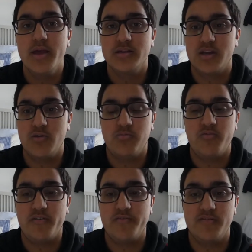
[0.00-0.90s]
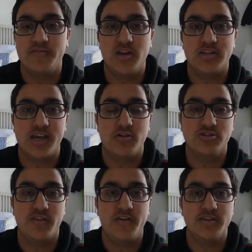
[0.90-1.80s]
So without further ado, let's get on
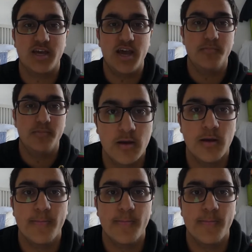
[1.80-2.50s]
to the first game.